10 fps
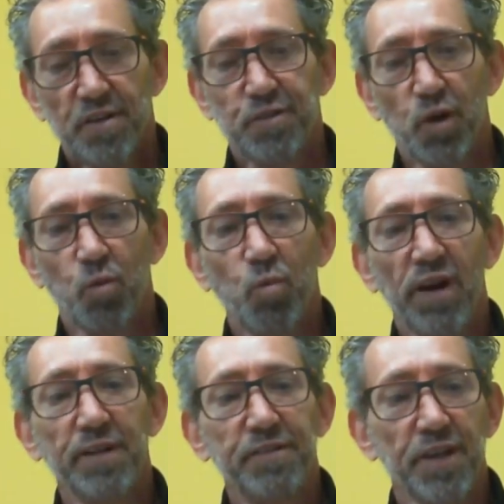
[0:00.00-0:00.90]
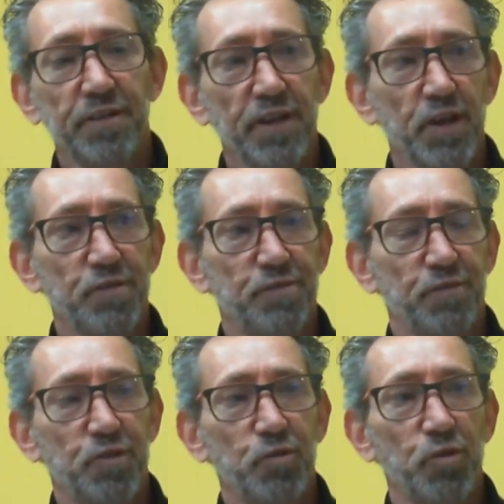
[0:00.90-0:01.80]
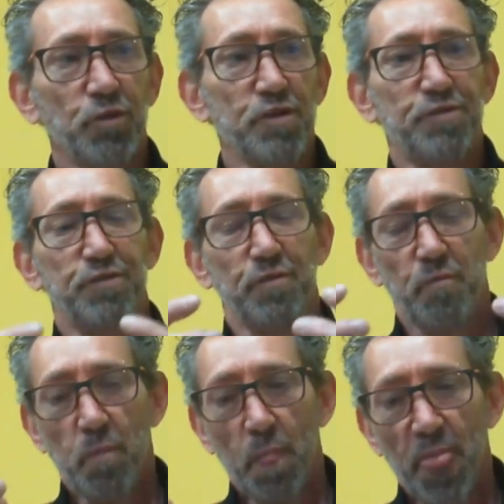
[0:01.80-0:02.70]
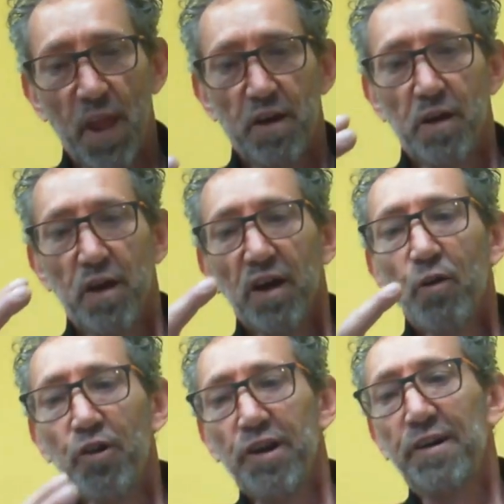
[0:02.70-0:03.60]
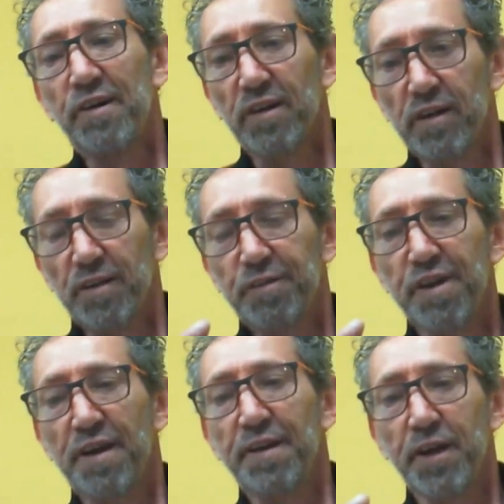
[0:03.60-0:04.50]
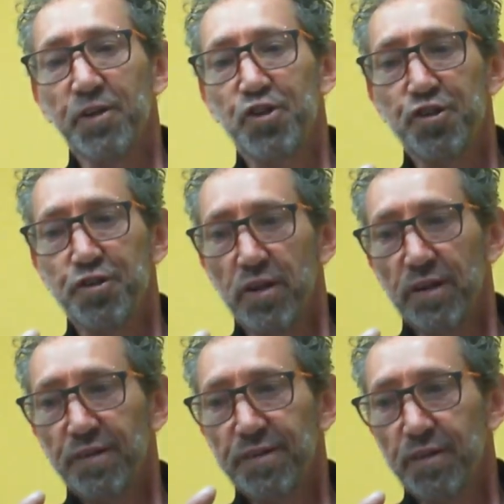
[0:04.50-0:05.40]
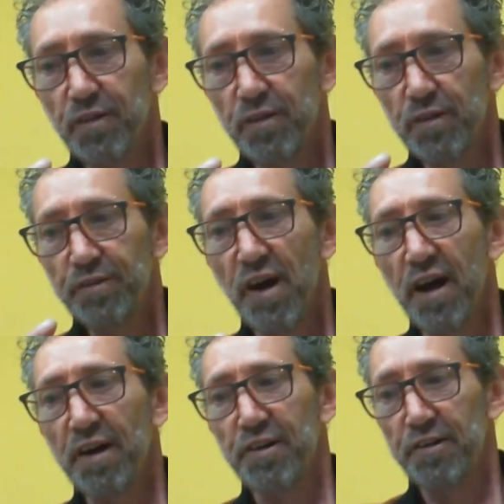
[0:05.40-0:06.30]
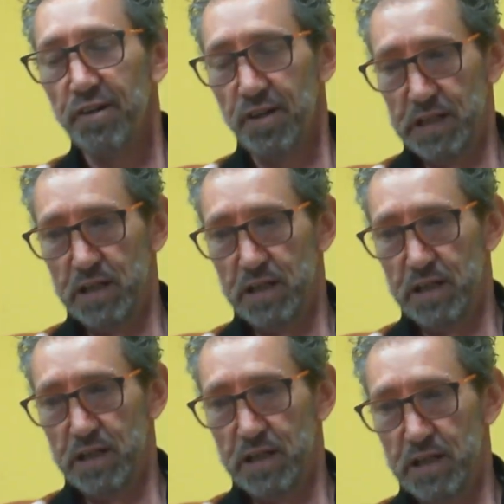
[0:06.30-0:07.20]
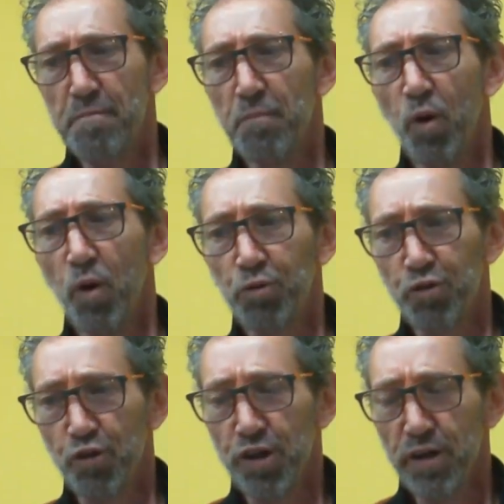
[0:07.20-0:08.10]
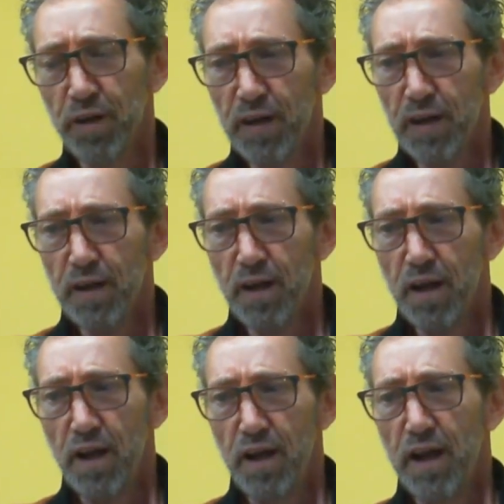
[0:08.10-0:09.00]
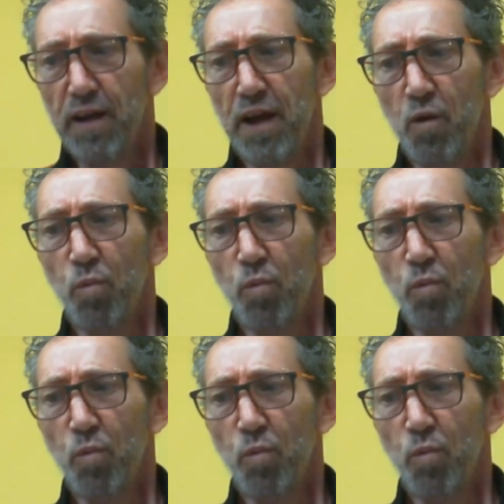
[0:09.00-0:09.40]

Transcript: So what I did is to do this rear 10-inch tire motor as